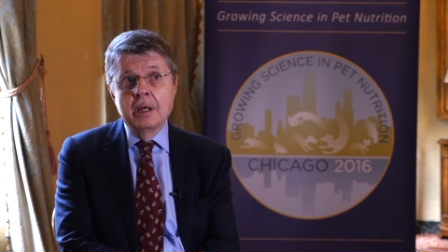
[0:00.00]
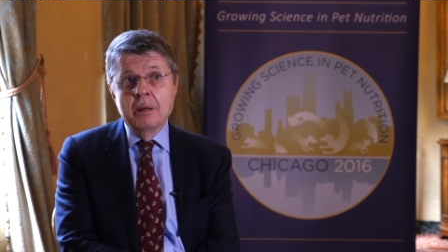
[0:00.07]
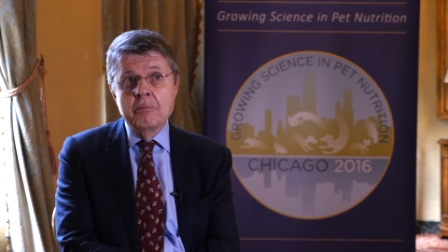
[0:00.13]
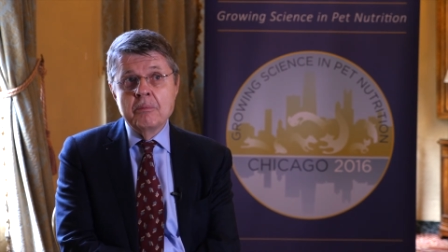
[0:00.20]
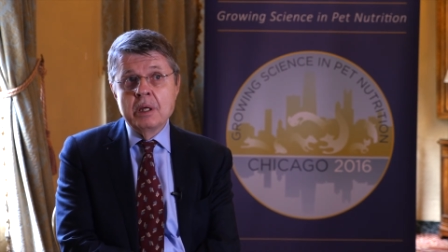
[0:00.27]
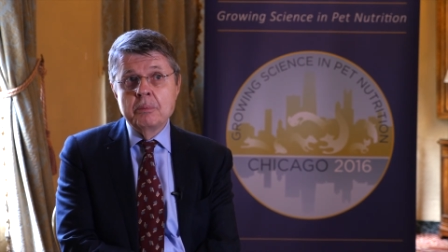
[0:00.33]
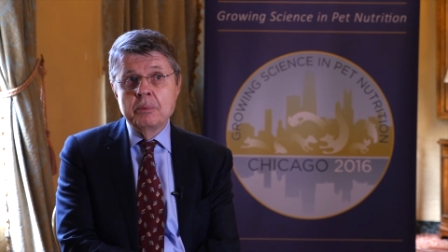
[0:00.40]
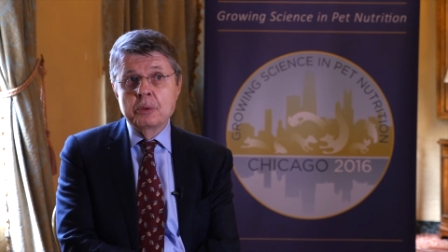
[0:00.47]

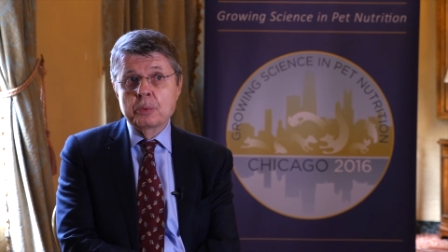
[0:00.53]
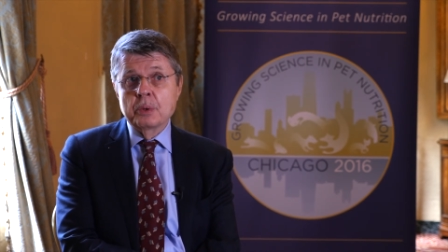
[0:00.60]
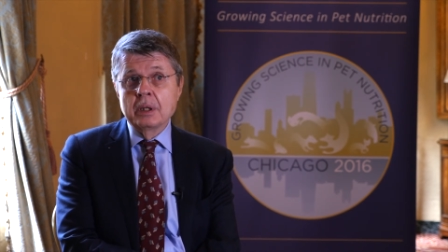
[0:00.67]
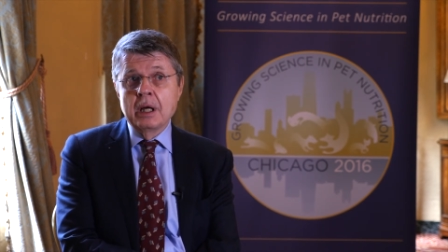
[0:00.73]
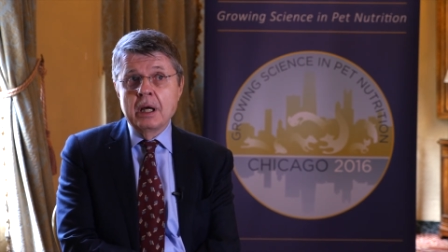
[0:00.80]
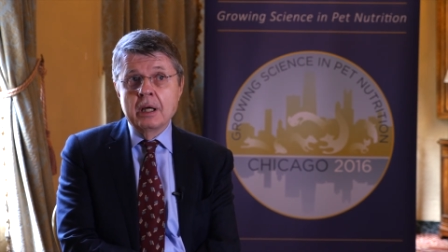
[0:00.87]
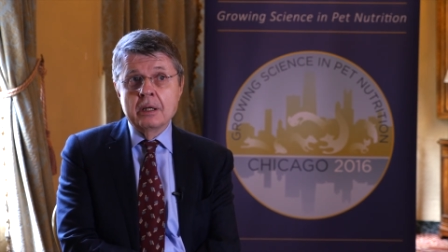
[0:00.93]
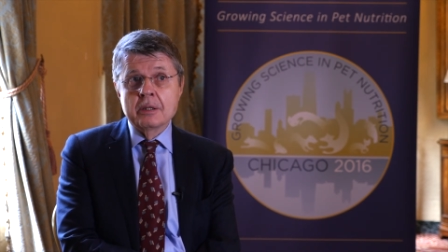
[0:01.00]
maybe
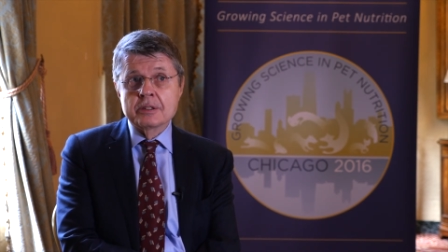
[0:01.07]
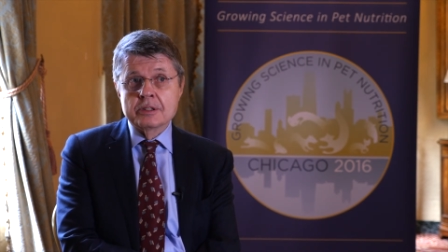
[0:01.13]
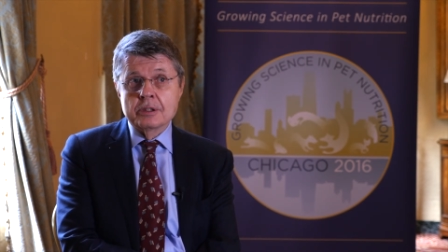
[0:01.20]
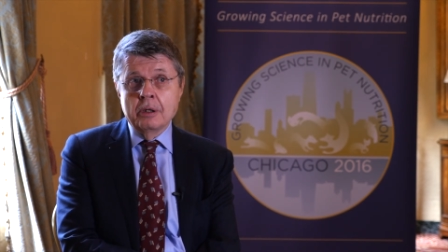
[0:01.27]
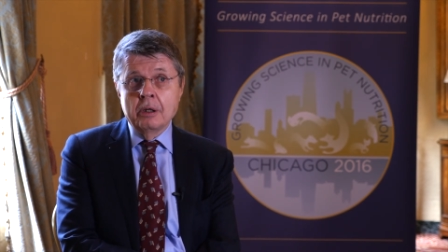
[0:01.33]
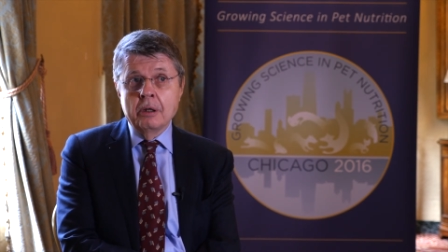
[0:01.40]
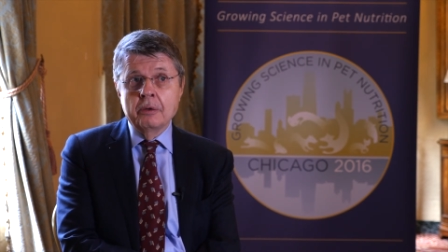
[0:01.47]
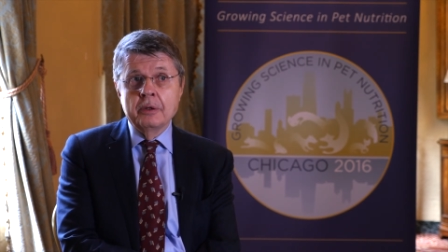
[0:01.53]
reliance
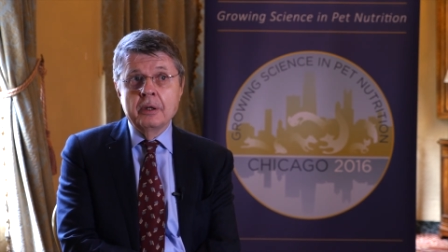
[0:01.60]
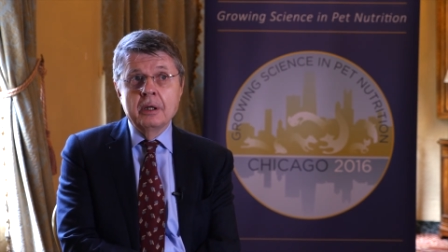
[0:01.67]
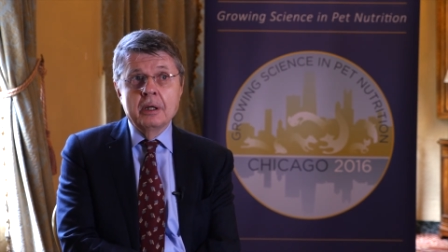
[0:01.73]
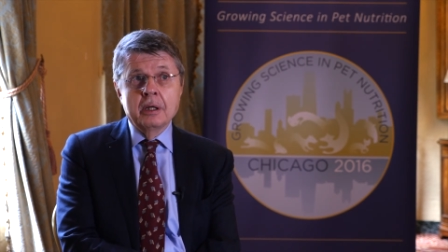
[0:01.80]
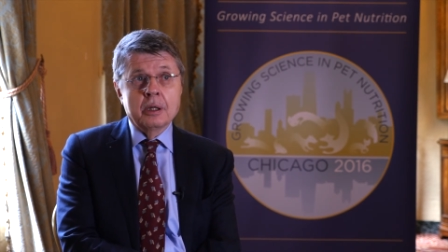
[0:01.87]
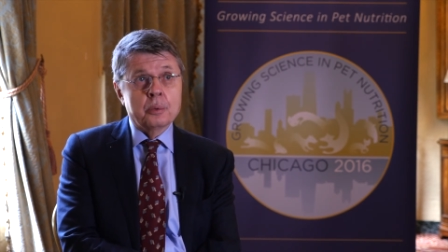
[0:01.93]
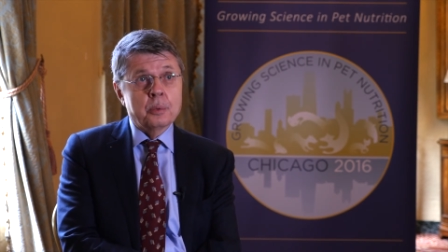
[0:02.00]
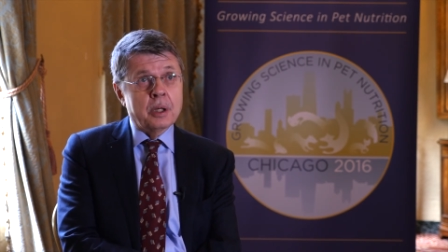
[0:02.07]
on
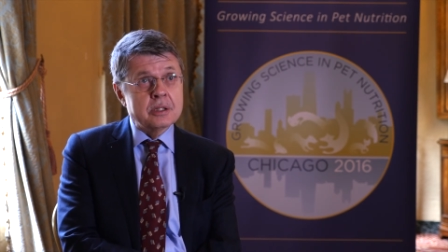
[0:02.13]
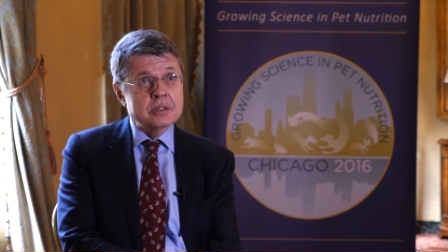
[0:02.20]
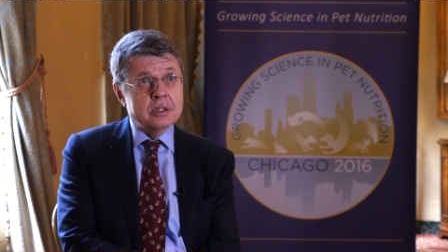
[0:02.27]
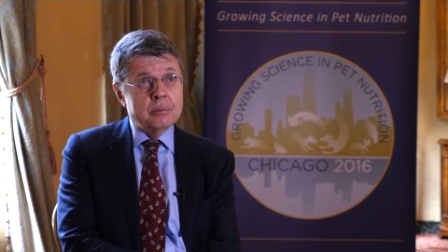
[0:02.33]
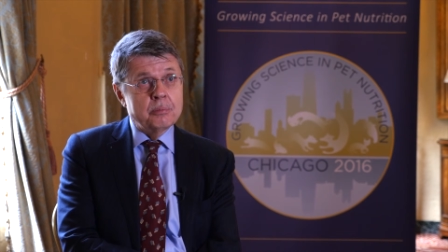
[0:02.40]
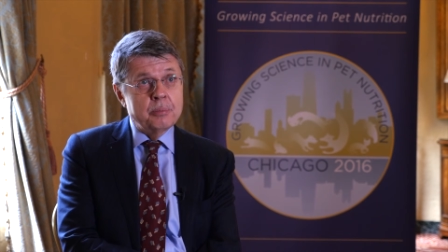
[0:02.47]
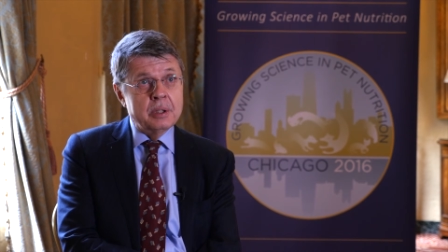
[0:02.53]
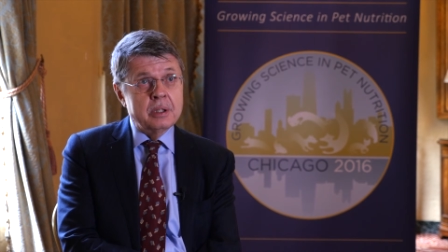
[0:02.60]
rice
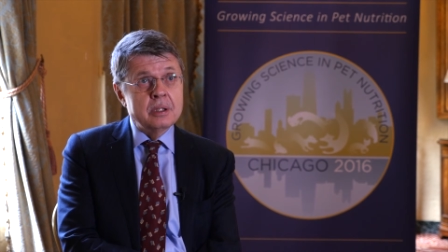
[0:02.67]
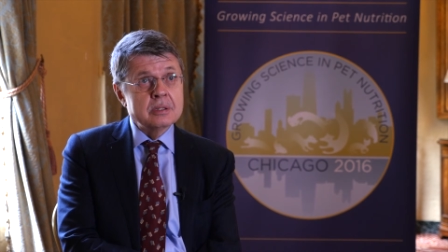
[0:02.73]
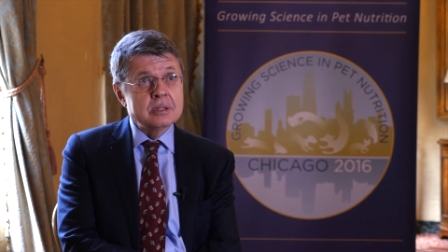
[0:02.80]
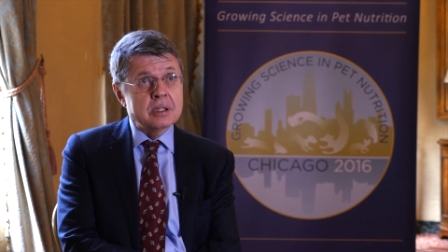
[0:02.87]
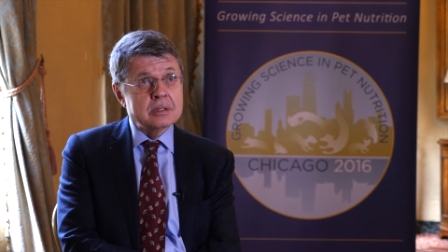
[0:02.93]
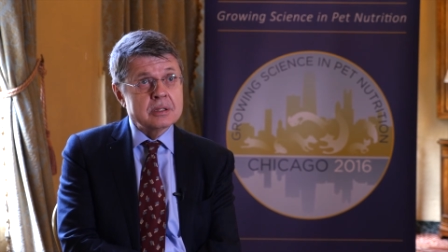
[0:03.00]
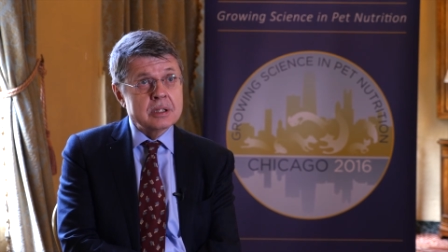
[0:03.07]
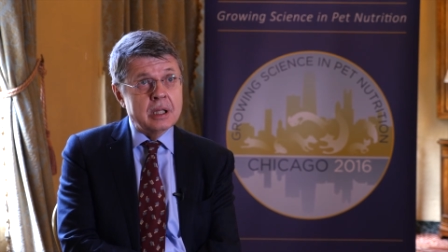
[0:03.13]
and beans
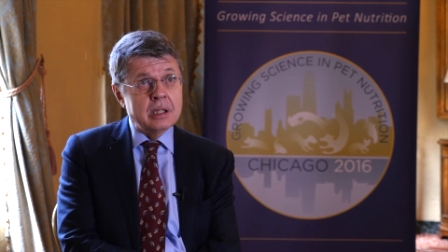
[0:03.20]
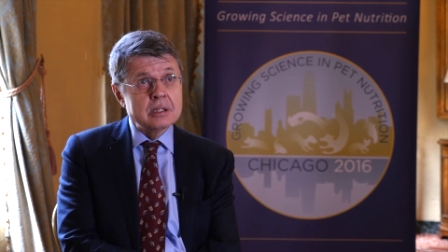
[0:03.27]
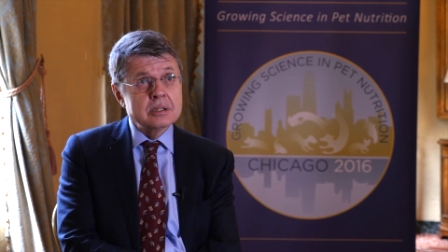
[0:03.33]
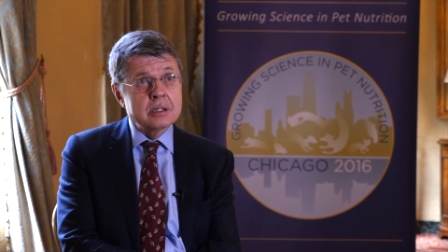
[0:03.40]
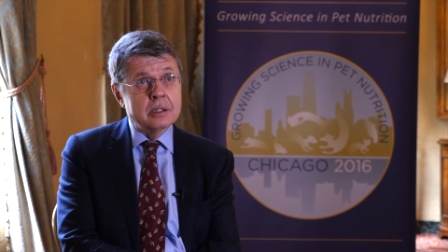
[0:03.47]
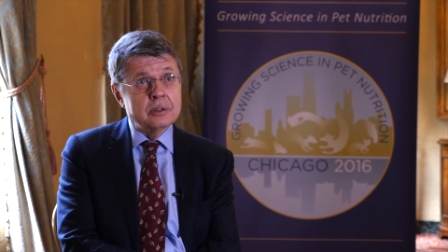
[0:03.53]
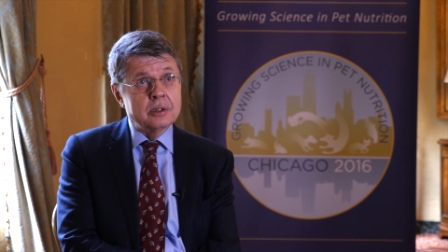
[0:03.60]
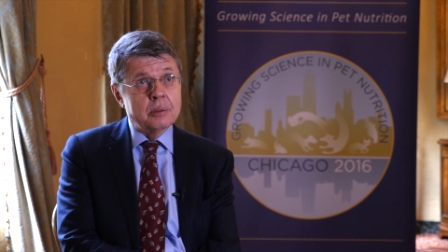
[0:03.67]
and
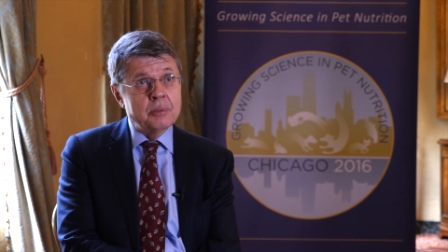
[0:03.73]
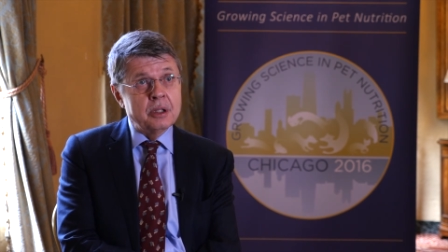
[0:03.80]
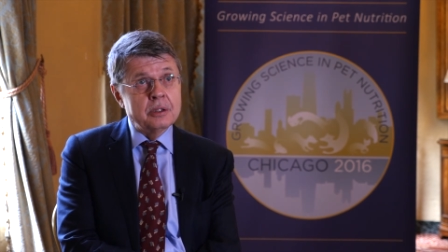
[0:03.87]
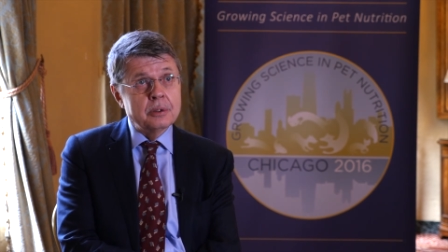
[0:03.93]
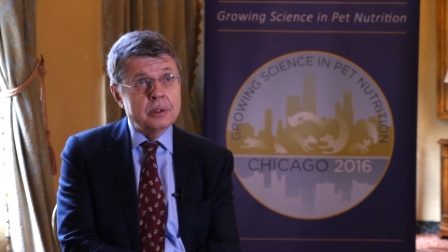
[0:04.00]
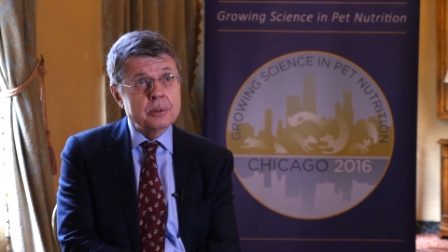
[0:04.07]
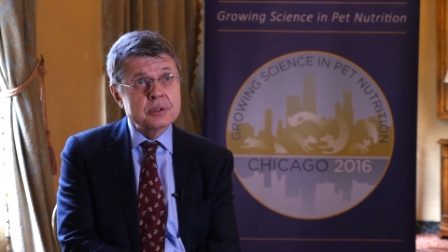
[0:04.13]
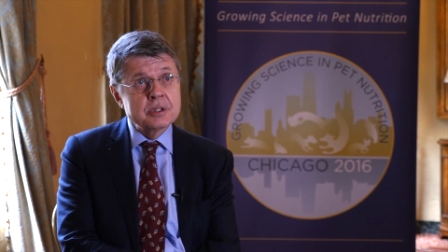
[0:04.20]
salsa and
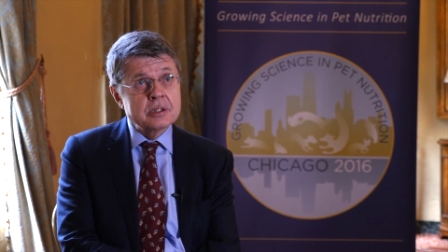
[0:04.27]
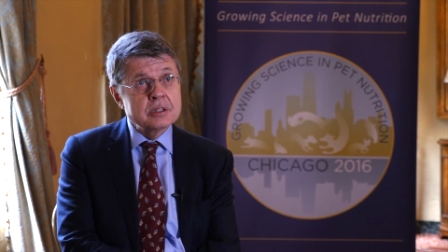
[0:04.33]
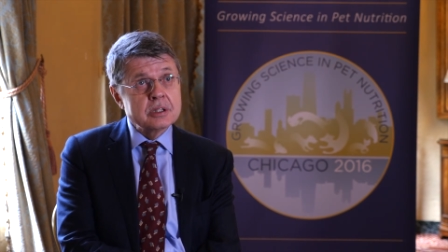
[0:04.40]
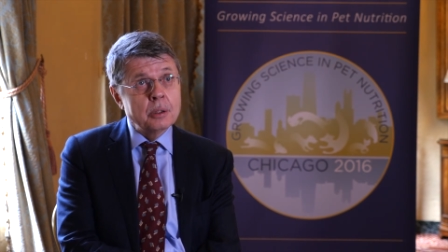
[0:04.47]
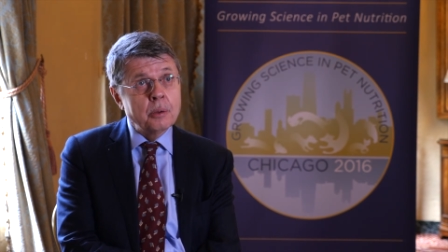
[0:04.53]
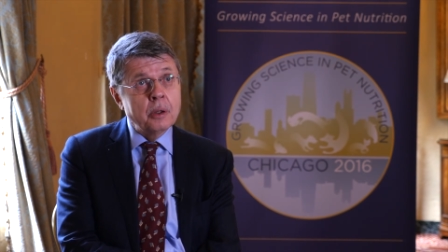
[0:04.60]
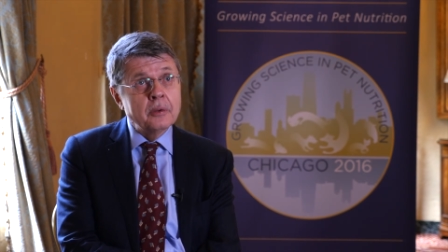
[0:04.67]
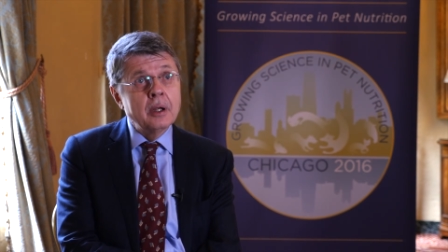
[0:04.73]
tomatoes and
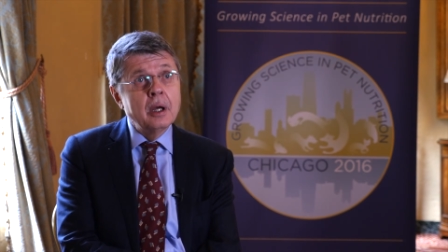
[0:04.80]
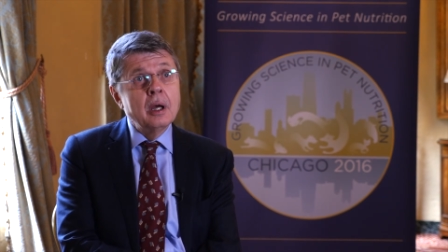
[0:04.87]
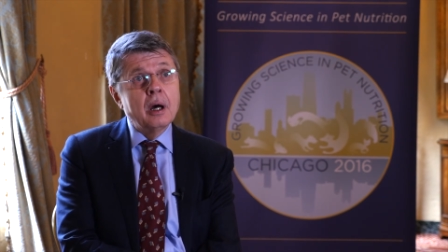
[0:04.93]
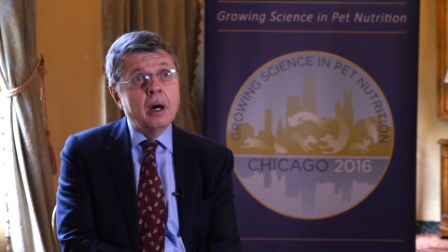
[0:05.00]
so on.